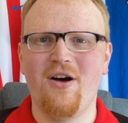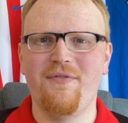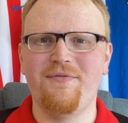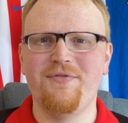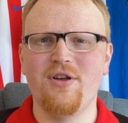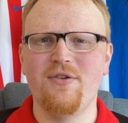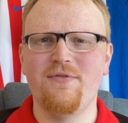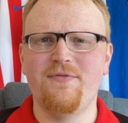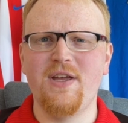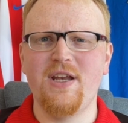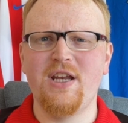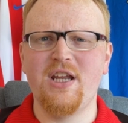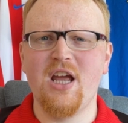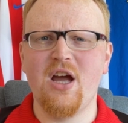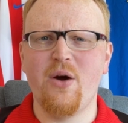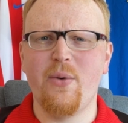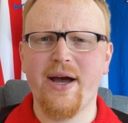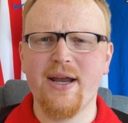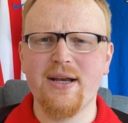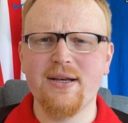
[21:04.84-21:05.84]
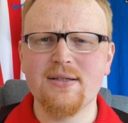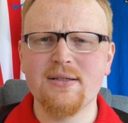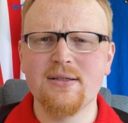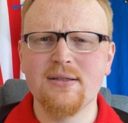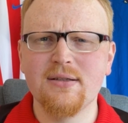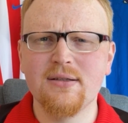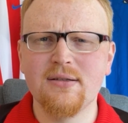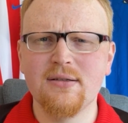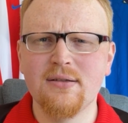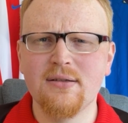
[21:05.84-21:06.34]
the video, and
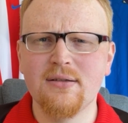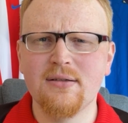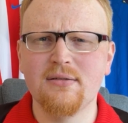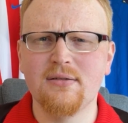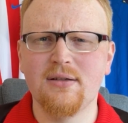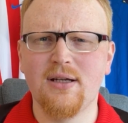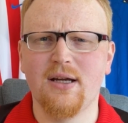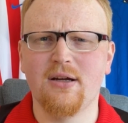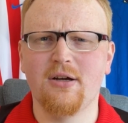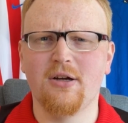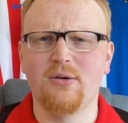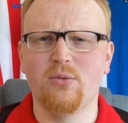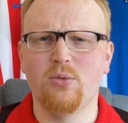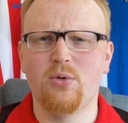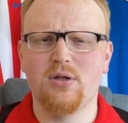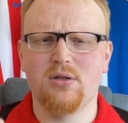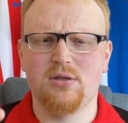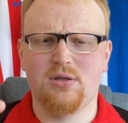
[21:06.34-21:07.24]
hang on,